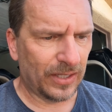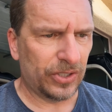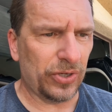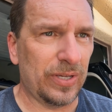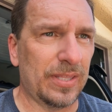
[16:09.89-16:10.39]

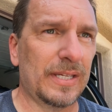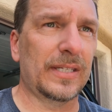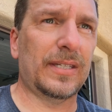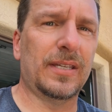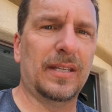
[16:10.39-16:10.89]
show you
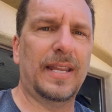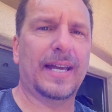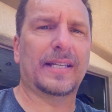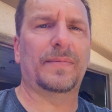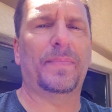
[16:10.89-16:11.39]
this
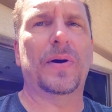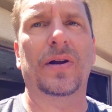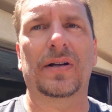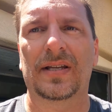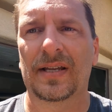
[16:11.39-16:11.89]
next
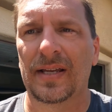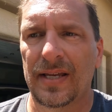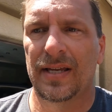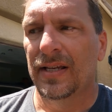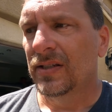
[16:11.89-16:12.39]
part.
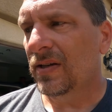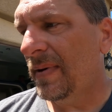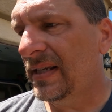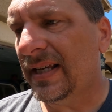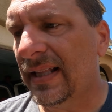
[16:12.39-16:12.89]
So I
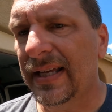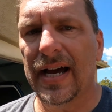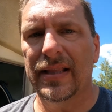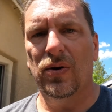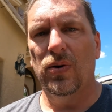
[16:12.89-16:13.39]
basically
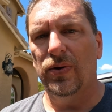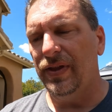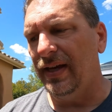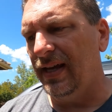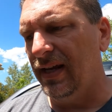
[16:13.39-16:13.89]
got the whole
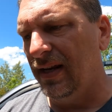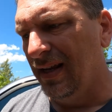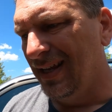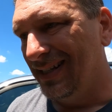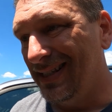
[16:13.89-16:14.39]
thing in.
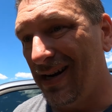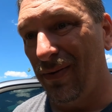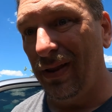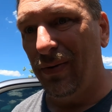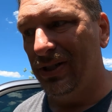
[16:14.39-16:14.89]
Like I said, I
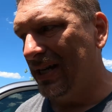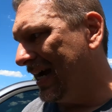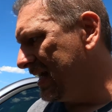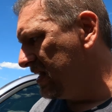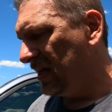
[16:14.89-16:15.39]
really wish I
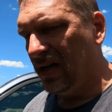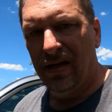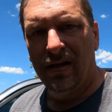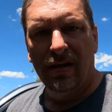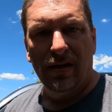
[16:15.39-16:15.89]
had the
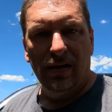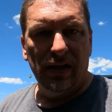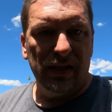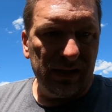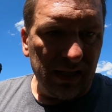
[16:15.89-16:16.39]

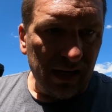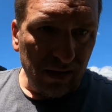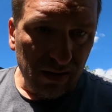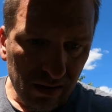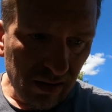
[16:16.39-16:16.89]
center